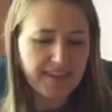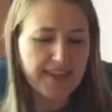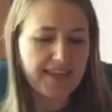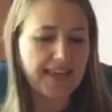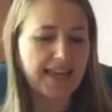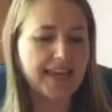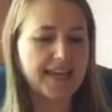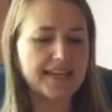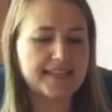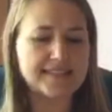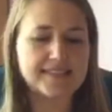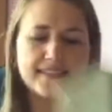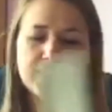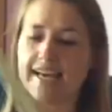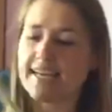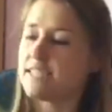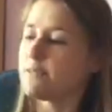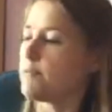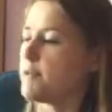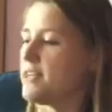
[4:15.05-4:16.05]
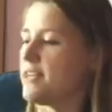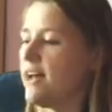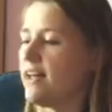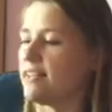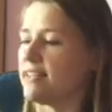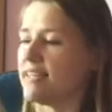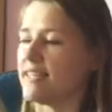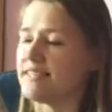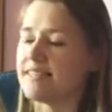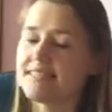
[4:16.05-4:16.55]
and last but not
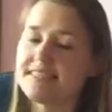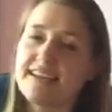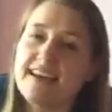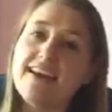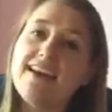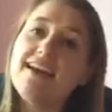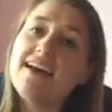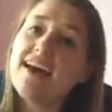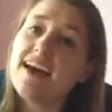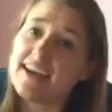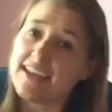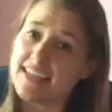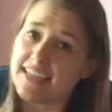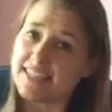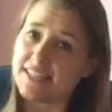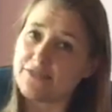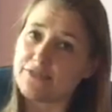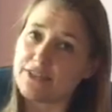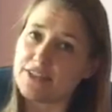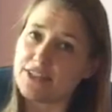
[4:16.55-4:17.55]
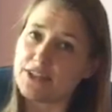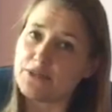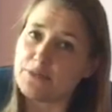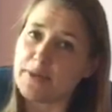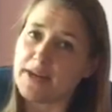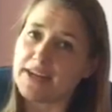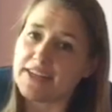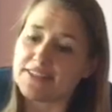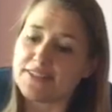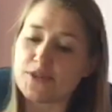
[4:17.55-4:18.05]
least, a Kiss for Little
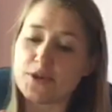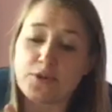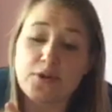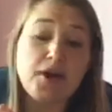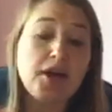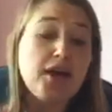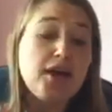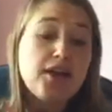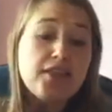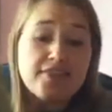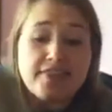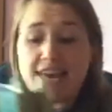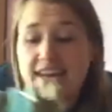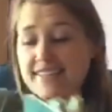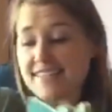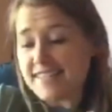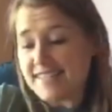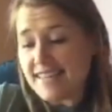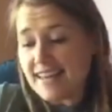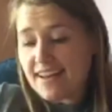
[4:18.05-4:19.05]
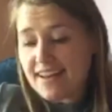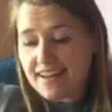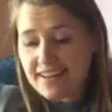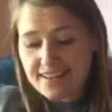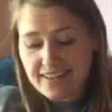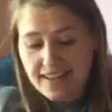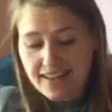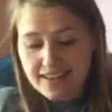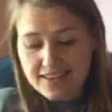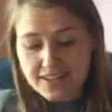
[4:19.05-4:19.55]
Bear. So that's
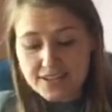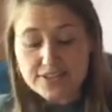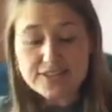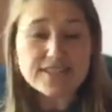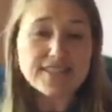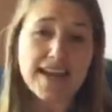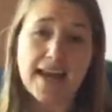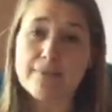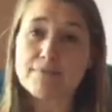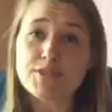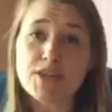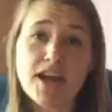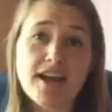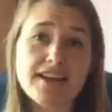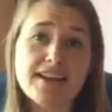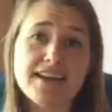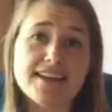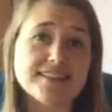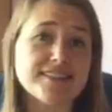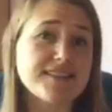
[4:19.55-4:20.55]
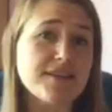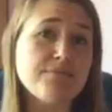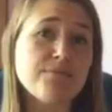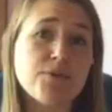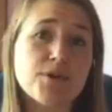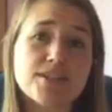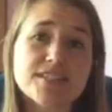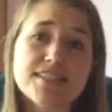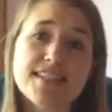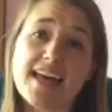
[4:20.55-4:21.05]
a, a little snapshot at some
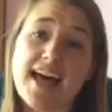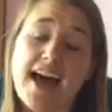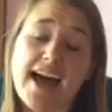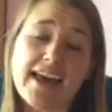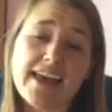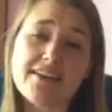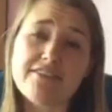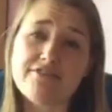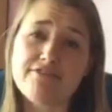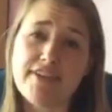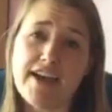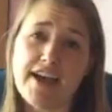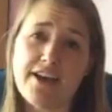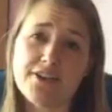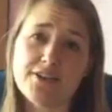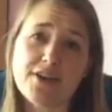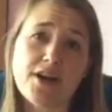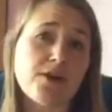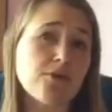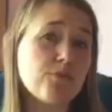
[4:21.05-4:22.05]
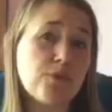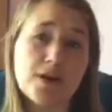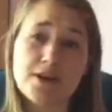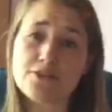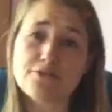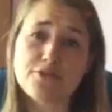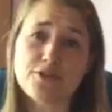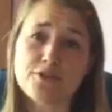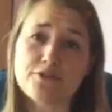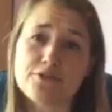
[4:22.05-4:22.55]
books that I have found are
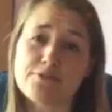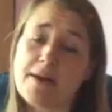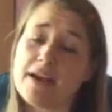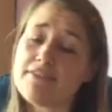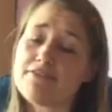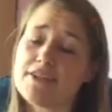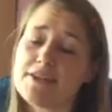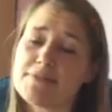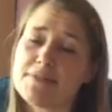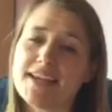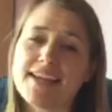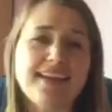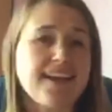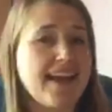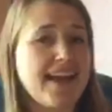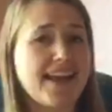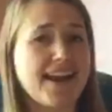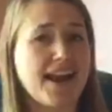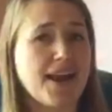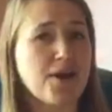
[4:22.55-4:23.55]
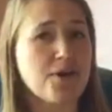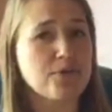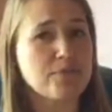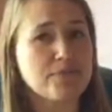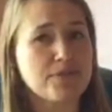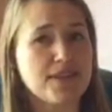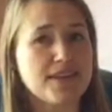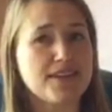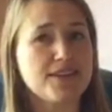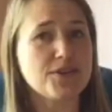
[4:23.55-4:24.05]
wonderful for my family, and I
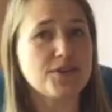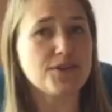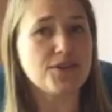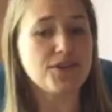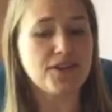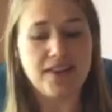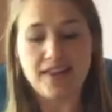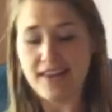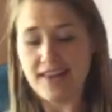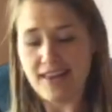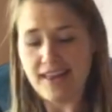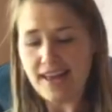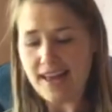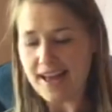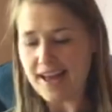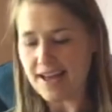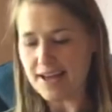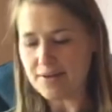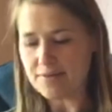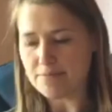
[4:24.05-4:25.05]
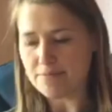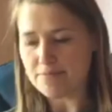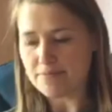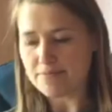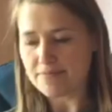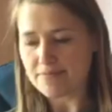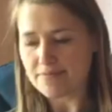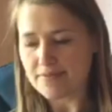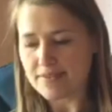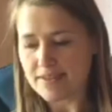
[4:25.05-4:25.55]
hope that you'll um,
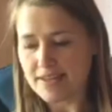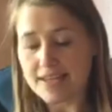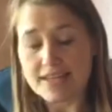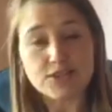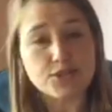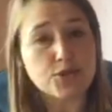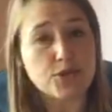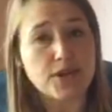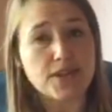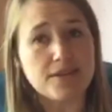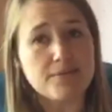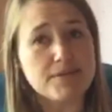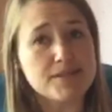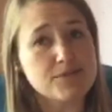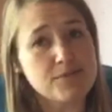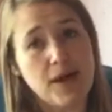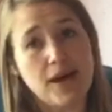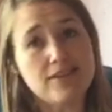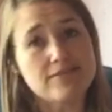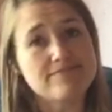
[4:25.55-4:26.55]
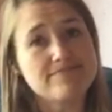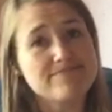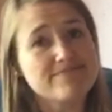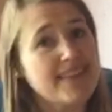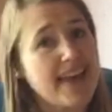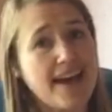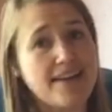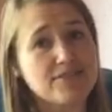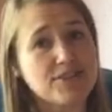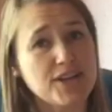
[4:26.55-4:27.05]
enjoy them as well.
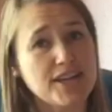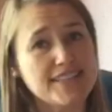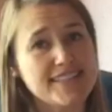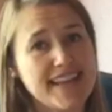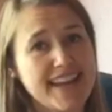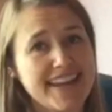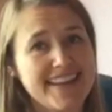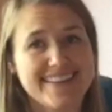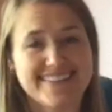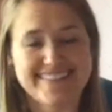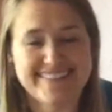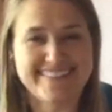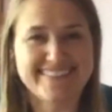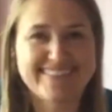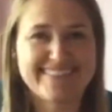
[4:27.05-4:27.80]
Have a great day.